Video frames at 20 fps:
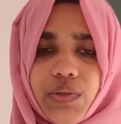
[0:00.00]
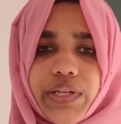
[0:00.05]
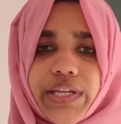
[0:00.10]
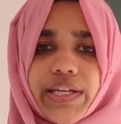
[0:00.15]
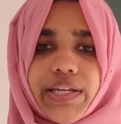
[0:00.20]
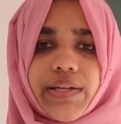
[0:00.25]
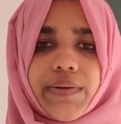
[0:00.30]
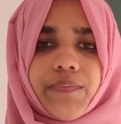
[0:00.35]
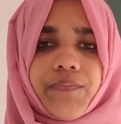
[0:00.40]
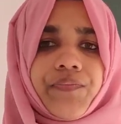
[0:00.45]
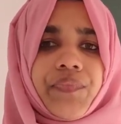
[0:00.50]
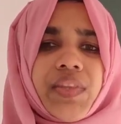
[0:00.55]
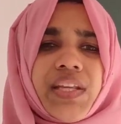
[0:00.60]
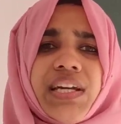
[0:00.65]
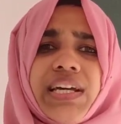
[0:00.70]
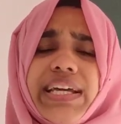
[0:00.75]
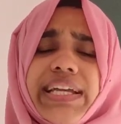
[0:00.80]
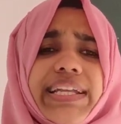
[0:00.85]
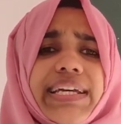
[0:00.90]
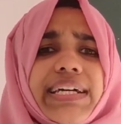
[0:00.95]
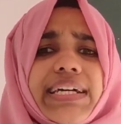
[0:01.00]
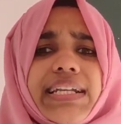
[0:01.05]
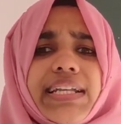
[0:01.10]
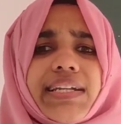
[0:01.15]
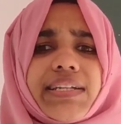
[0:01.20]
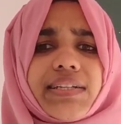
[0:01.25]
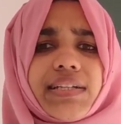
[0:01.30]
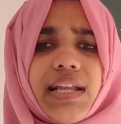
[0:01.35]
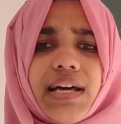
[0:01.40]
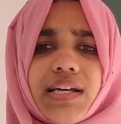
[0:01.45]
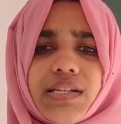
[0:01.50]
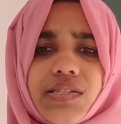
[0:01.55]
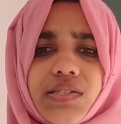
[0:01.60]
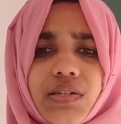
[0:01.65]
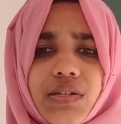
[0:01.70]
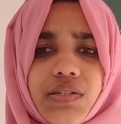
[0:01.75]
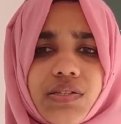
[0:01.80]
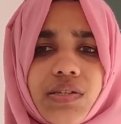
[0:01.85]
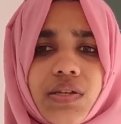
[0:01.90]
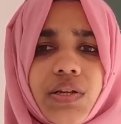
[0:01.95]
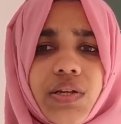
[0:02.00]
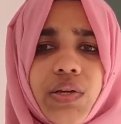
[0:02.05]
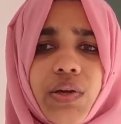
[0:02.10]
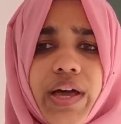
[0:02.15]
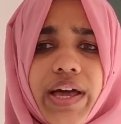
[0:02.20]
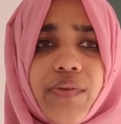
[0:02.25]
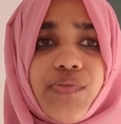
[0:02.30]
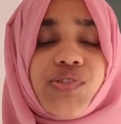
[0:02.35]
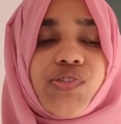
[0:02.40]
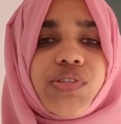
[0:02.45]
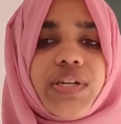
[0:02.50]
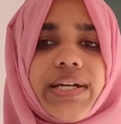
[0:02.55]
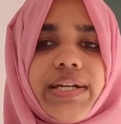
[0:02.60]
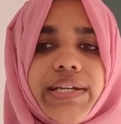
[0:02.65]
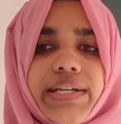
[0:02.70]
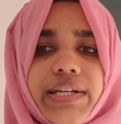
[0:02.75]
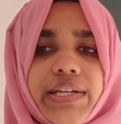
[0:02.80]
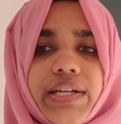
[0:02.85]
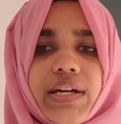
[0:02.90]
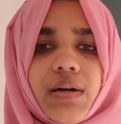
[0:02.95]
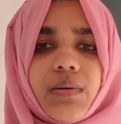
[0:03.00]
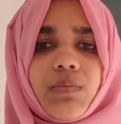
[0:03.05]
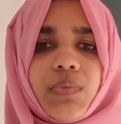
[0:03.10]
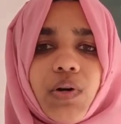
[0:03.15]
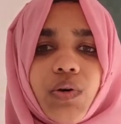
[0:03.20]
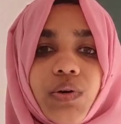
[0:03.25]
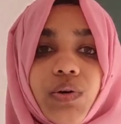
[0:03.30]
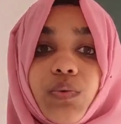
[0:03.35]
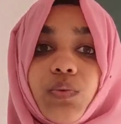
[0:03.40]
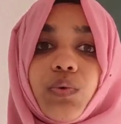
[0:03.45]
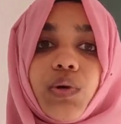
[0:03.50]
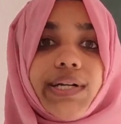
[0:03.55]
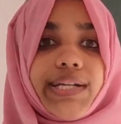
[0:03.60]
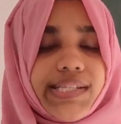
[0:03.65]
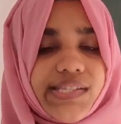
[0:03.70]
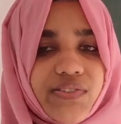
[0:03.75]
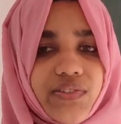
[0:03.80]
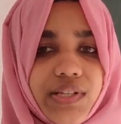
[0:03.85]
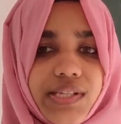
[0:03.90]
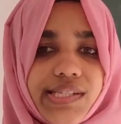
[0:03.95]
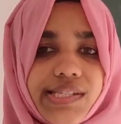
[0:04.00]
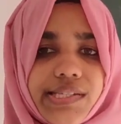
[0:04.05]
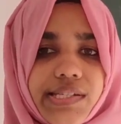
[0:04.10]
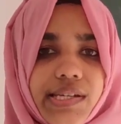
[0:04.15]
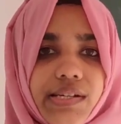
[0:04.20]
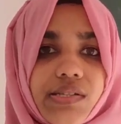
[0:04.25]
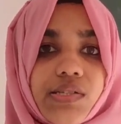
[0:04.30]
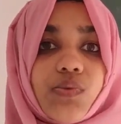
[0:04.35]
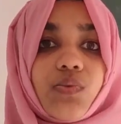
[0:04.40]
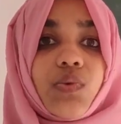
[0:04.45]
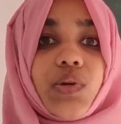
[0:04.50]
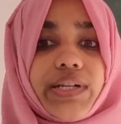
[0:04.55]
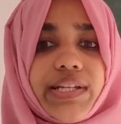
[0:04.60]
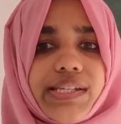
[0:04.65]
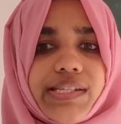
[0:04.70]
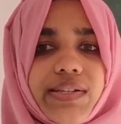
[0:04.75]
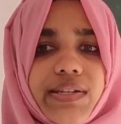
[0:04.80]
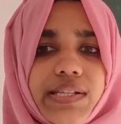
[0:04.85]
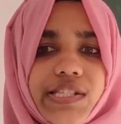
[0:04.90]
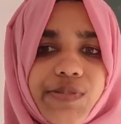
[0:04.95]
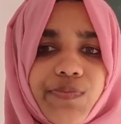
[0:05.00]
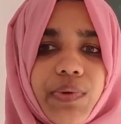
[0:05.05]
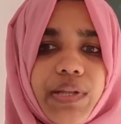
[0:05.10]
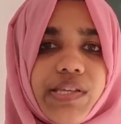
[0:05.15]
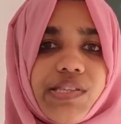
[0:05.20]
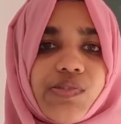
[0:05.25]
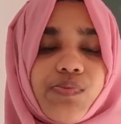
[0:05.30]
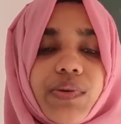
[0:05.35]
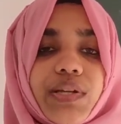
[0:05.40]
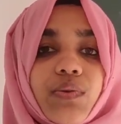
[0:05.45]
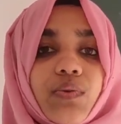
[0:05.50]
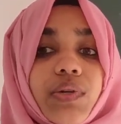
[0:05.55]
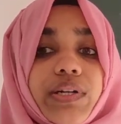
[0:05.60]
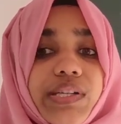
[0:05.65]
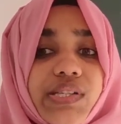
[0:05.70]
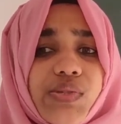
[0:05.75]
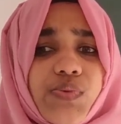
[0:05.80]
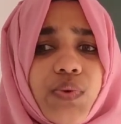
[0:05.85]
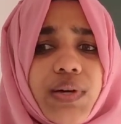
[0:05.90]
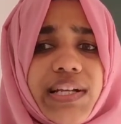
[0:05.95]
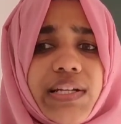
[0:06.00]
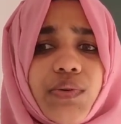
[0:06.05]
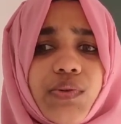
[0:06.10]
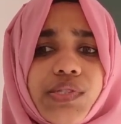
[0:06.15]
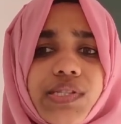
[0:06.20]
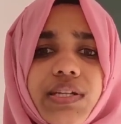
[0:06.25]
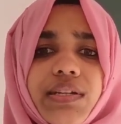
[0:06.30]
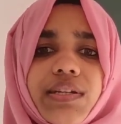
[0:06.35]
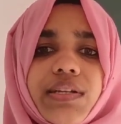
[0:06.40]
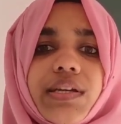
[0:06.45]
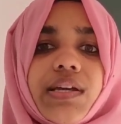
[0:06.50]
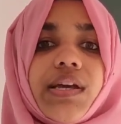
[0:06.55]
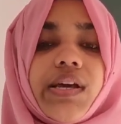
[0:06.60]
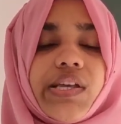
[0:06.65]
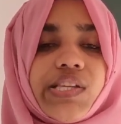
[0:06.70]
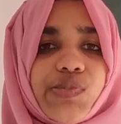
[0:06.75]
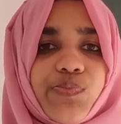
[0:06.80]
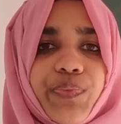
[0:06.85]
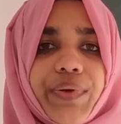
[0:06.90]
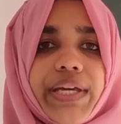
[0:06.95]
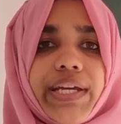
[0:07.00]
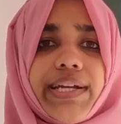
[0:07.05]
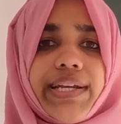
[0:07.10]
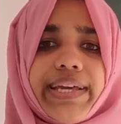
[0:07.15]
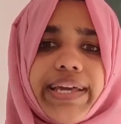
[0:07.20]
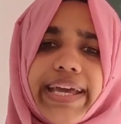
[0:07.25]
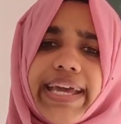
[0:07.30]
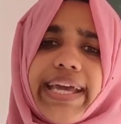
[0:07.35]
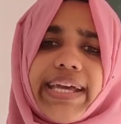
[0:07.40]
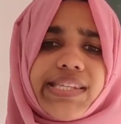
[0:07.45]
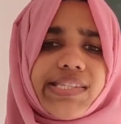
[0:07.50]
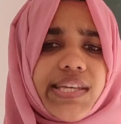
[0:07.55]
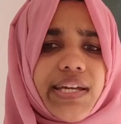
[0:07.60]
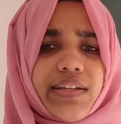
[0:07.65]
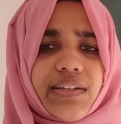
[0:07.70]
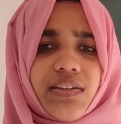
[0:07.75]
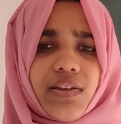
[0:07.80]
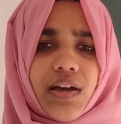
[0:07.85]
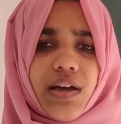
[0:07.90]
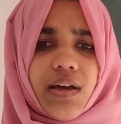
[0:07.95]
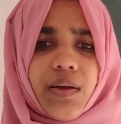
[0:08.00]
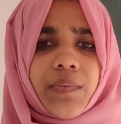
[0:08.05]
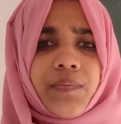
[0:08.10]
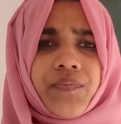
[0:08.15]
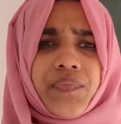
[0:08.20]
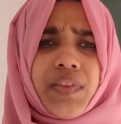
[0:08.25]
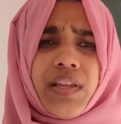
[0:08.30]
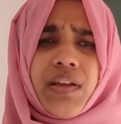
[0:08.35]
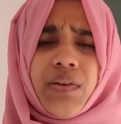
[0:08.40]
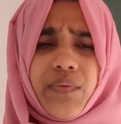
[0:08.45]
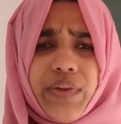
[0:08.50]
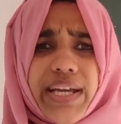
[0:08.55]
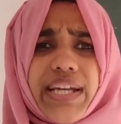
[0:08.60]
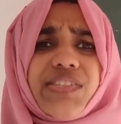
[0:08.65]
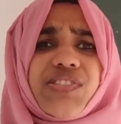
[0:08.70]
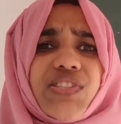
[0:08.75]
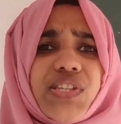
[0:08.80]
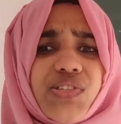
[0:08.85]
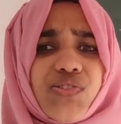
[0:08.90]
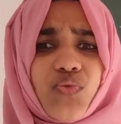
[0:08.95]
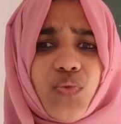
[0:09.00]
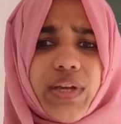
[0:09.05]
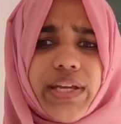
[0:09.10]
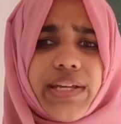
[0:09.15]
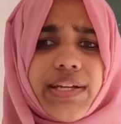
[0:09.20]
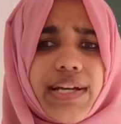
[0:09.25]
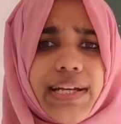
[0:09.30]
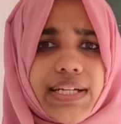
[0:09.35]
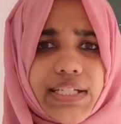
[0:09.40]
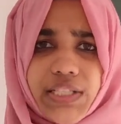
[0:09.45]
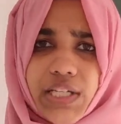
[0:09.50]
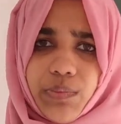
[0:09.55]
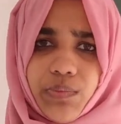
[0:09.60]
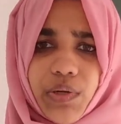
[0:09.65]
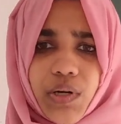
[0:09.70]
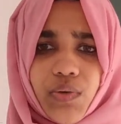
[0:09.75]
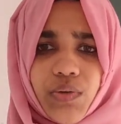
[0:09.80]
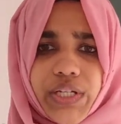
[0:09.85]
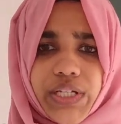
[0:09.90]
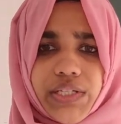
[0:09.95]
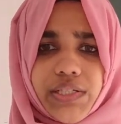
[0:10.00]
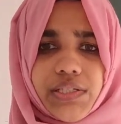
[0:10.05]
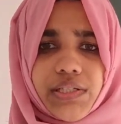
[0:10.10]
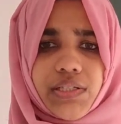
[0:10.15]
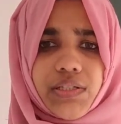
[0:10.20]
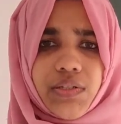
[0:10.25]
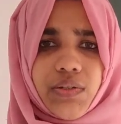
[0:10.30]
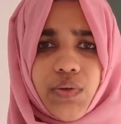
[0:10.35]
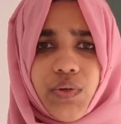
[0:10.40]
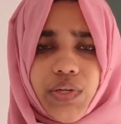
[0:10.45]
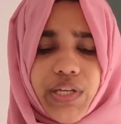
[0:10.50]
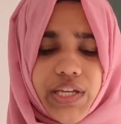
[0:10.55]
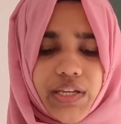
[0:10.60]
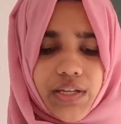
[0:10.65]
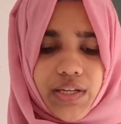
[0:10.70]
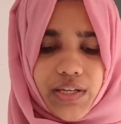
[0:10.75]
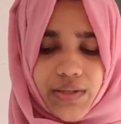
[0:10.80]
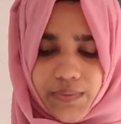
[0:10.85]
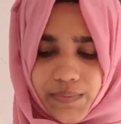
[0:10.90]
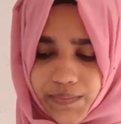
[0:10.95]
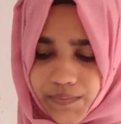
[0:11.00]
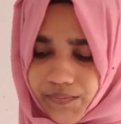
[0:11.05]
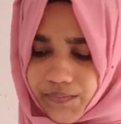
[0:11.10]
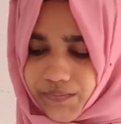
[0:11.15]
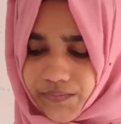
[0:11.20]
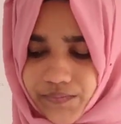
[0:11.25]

Okay, in earlier classes you have studied about what is distance, what is displacement, what is velocity, speed, etc. We can just recollect about it. Okay.